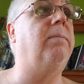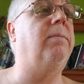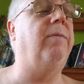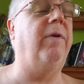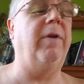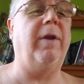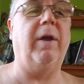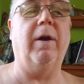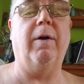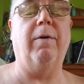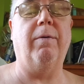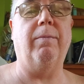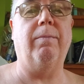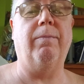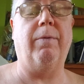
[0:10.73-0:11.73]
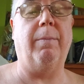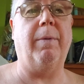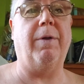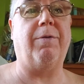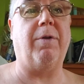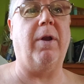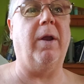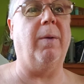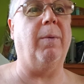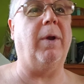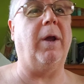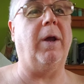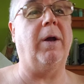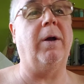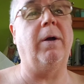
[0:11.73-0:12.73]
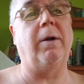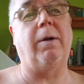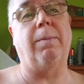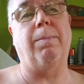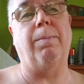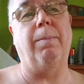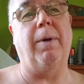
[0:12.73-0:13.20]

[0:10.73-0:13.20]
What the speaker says: video from yesterday when I hugged